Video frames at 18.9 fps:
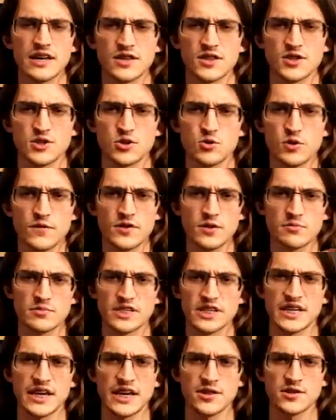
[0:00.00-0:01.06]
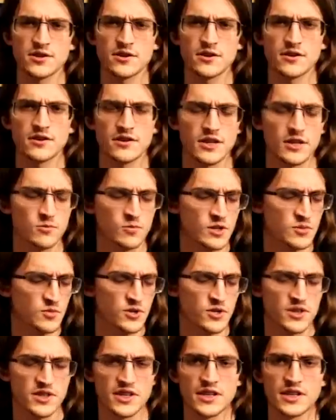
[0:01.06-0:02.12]
the two of them together in one
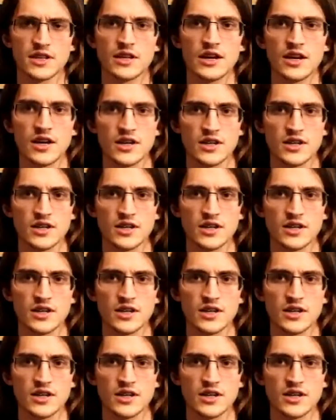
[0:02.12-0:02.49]
book, then